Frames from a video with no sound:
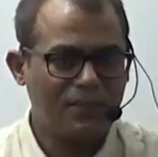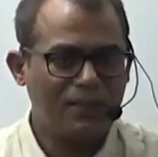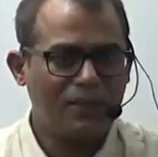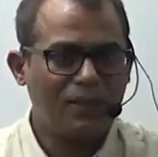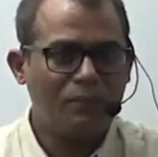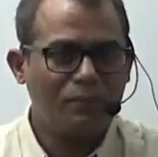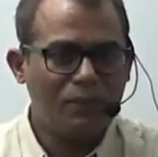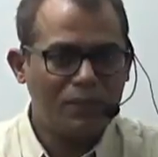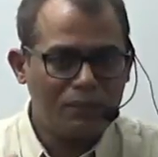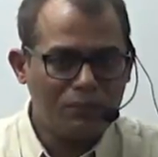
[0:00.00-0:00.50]

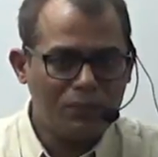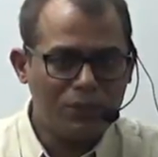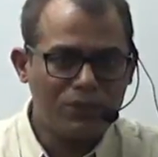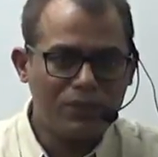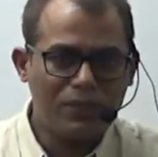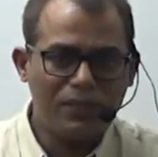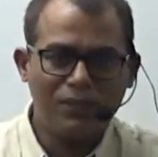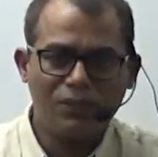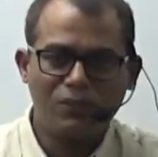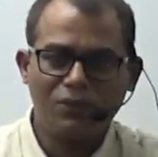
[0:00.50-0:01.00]
But
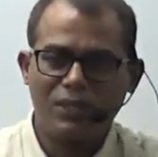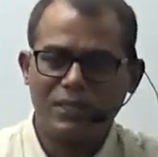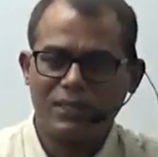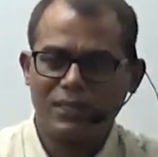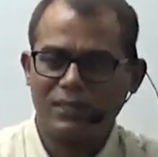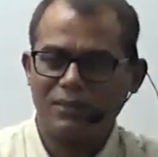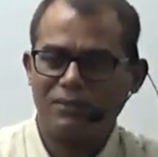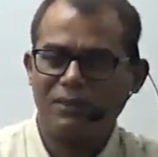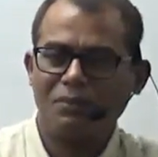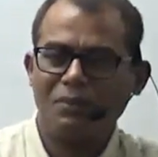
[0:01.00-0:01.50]
mostly the
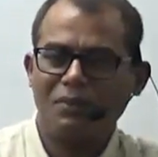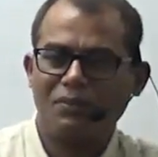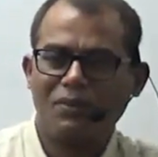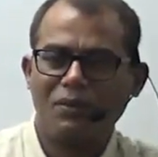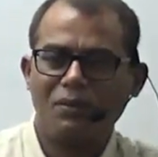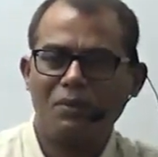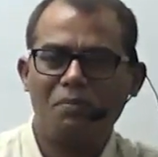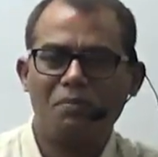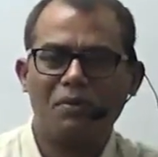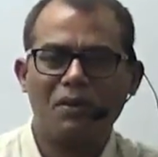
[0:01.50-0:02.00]
questions will be
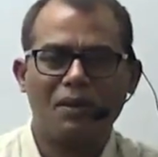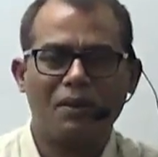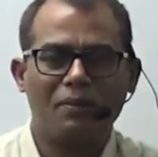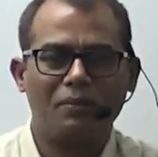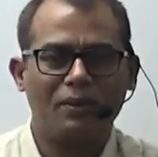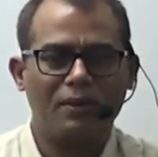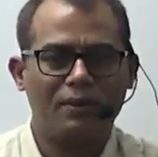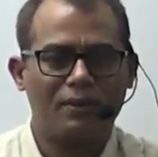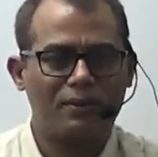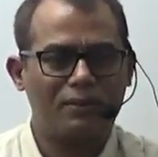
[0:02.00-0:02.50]
from
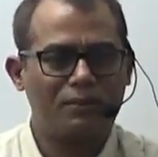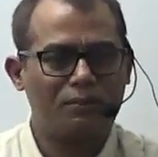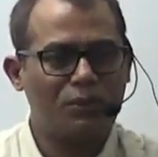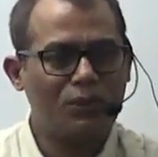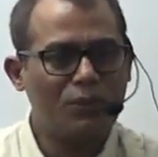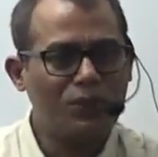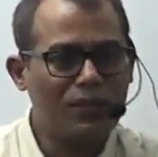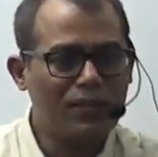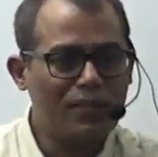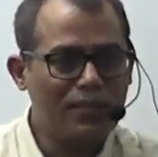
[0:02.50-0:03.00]
employment,
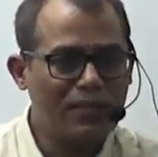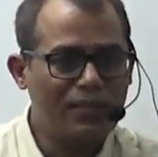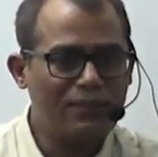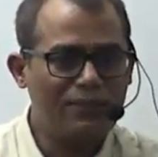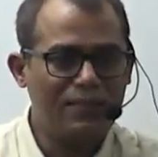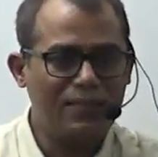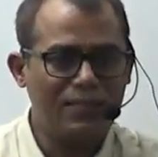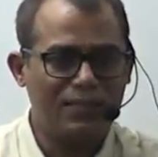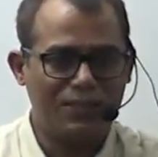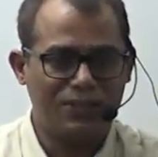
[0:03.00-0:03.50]
poverty
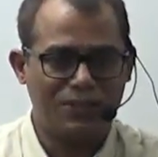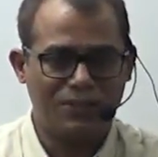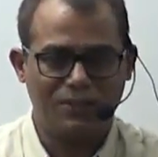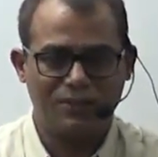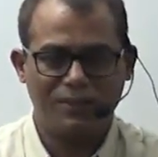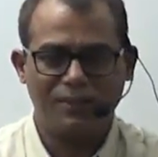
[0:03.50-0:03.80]
alleviation,